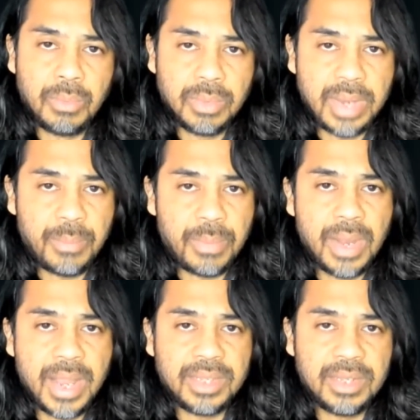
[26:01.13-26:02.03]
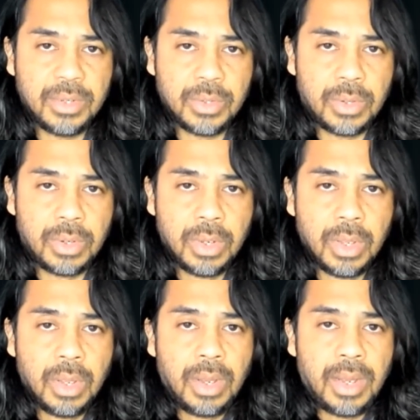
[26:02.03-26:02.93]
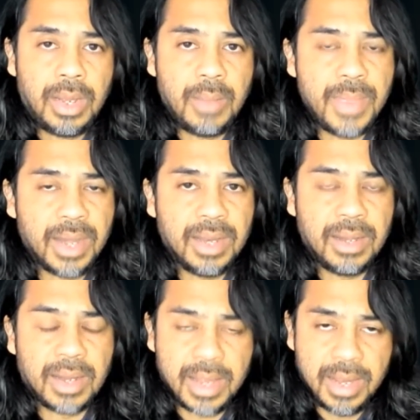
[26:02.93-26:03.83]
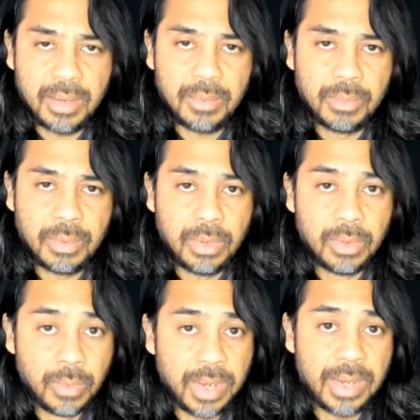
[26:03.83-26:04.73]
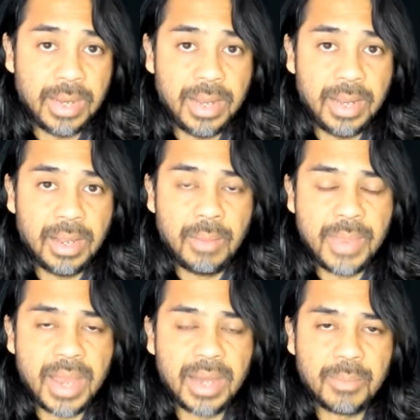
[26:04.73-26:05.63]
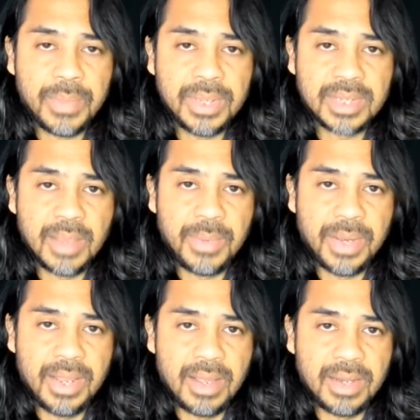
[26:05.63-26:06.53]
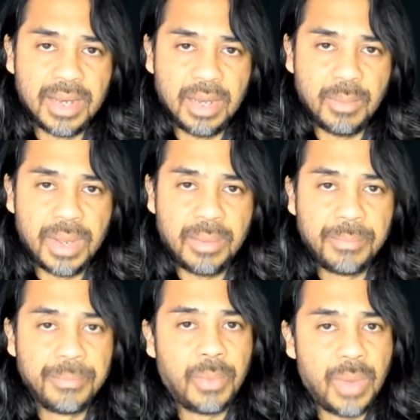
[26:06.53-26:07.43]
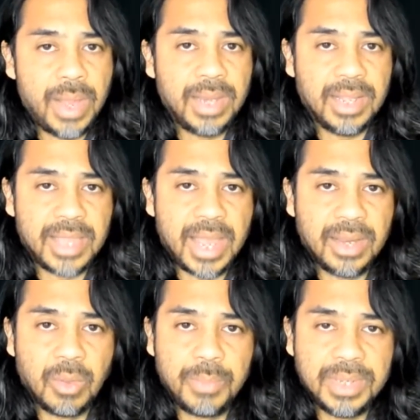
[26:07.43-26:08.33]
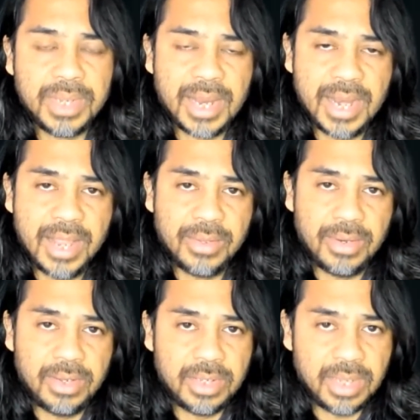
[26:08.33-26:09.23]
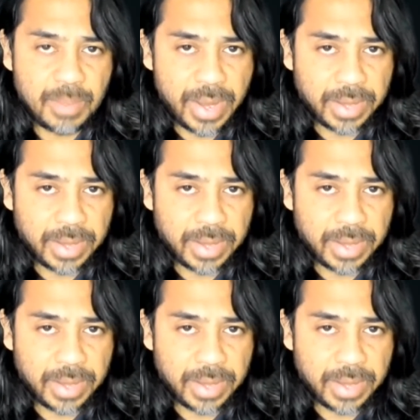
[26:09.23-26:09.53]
Naipo Nasijo, Amiagi, the kind. Lunedi de Miagi peace every young Chedima, or Adi a Tadigo peace at Hazard. Shigaba.